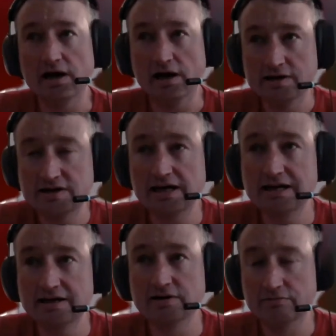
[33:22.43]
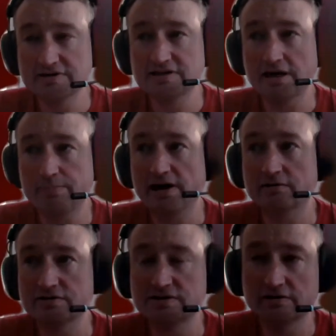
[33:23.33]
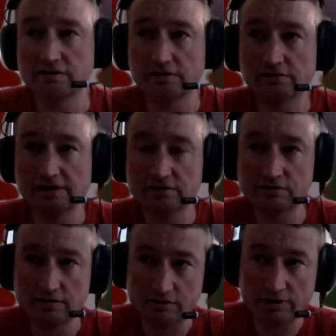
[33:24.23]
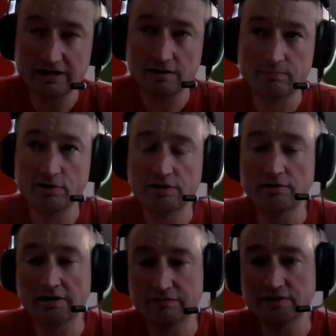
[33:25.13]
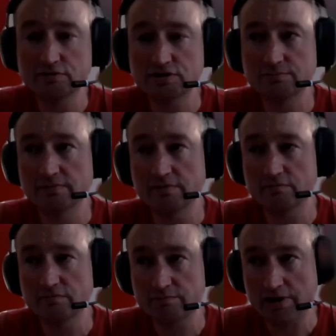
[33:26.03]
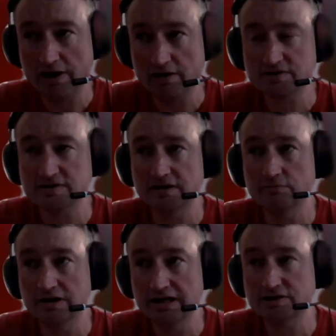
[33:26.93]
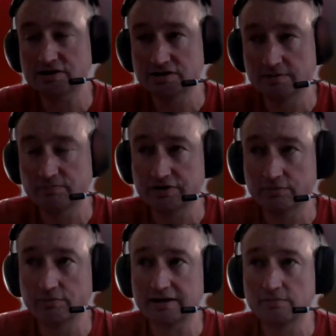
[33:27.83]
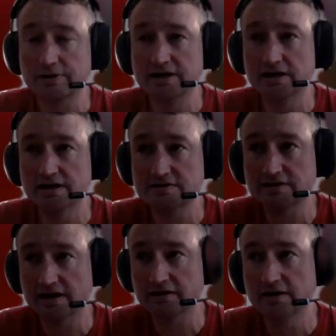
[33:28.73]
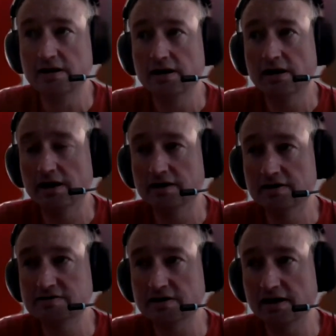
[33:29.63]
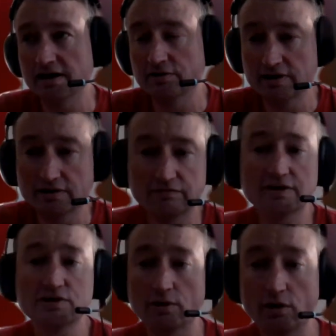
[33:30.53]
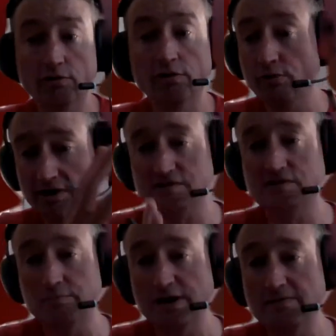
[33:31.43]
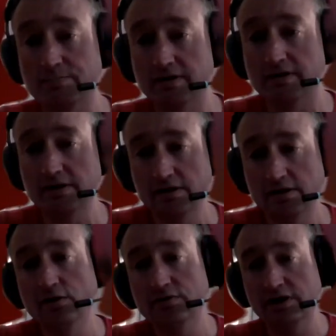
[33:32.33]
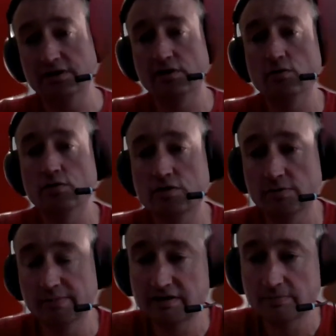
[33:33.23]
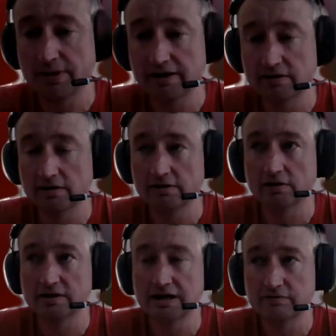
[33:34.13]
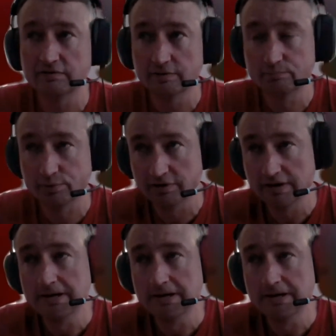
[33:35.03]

ideally, there is that part because they're either directly employing or have a huge personal relationship to direct the PAs, that it is either an individual or a roster of people who they know who come in depending on the level of it. But